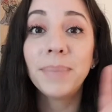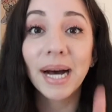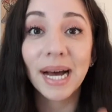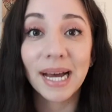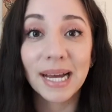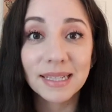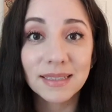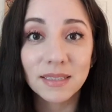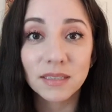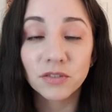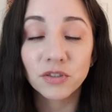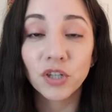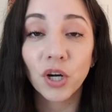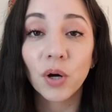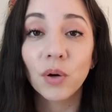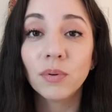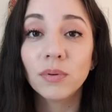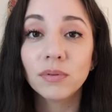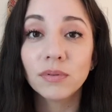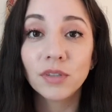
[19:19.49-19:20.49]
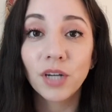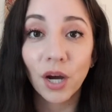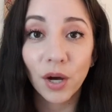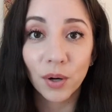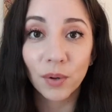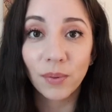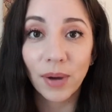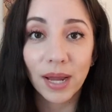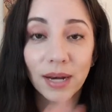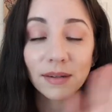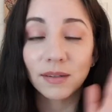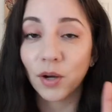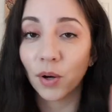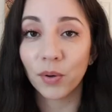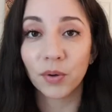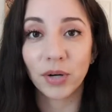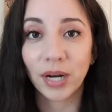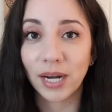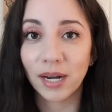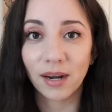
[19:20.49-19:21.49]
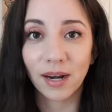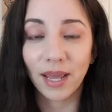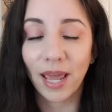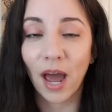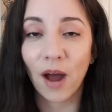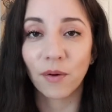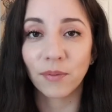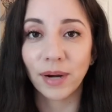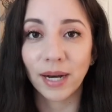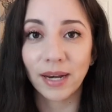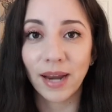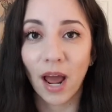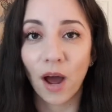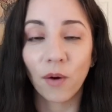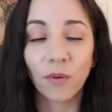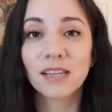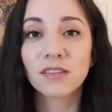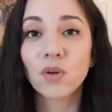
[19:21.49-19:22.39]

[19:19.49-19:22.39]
but don't go create an account right now.